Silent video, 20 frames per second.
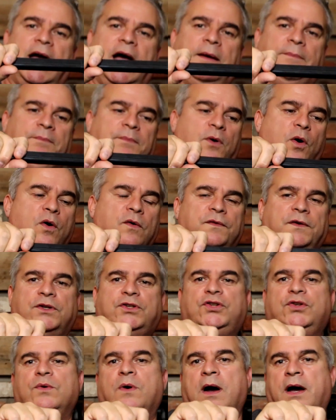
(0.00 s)
up, over
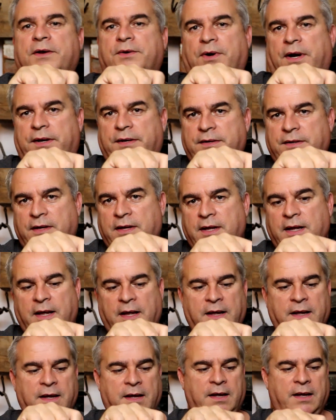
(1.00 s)
200.
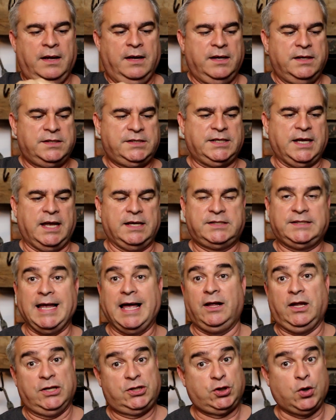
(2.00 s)

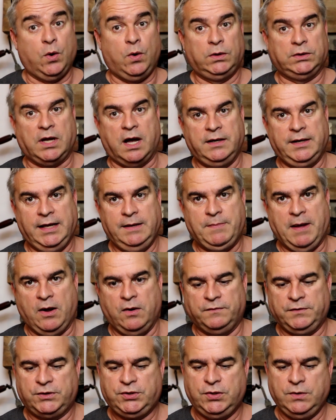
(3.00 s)
Sold on eBay,
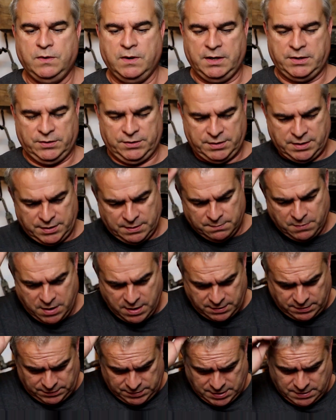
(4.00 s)
over 200. The
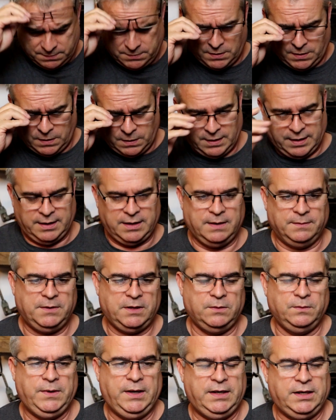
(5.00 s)
model number, and I'm
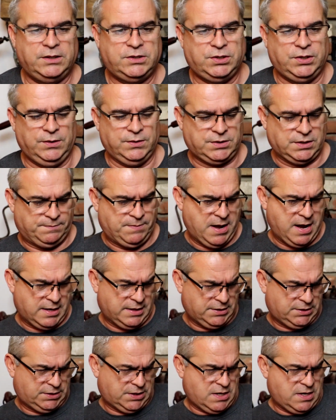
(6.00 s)
gonna read it to you, it's a
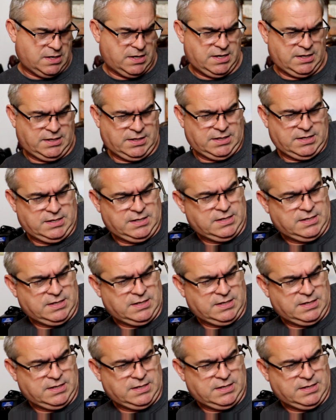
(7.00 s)
Panasonic,